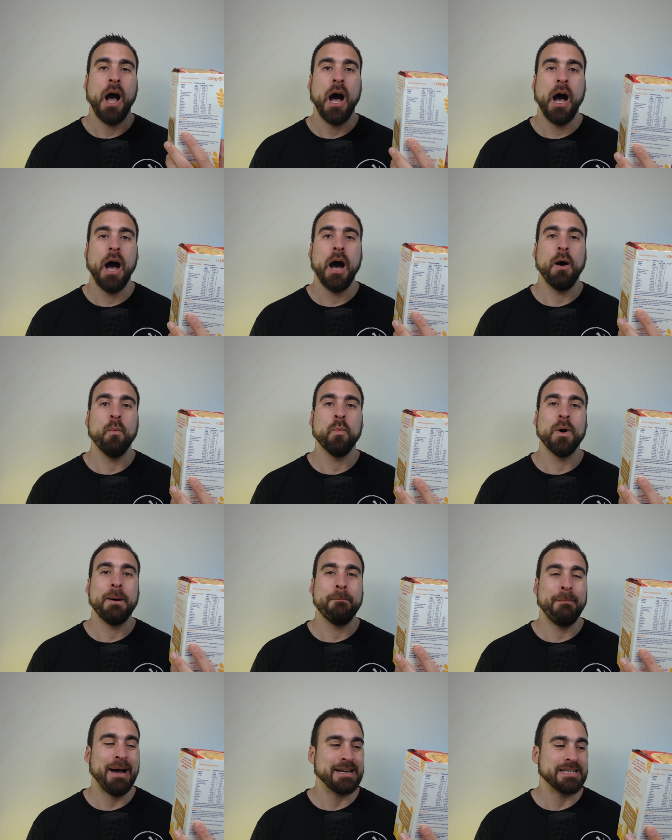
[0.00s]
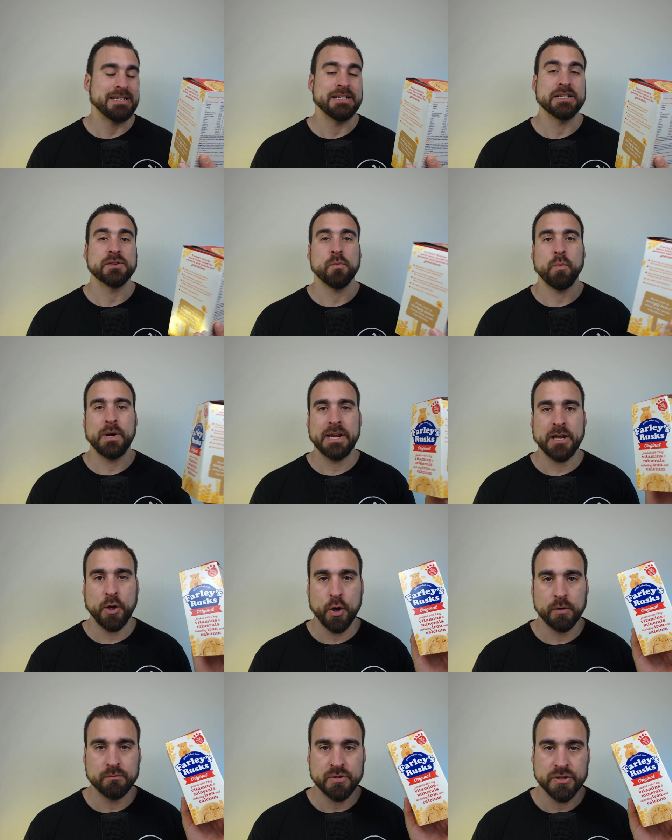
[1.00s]
are what matters when it
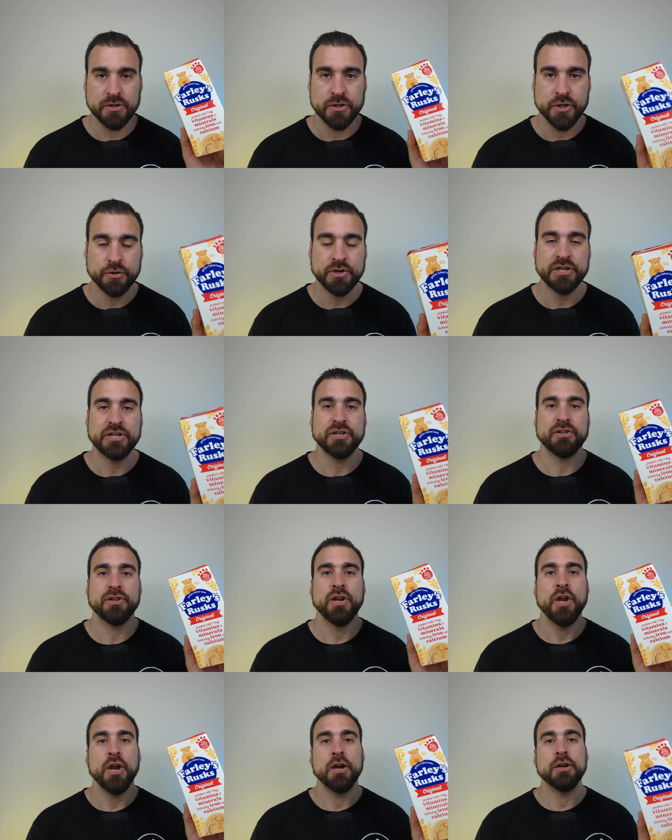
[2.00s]
comes to nutrition,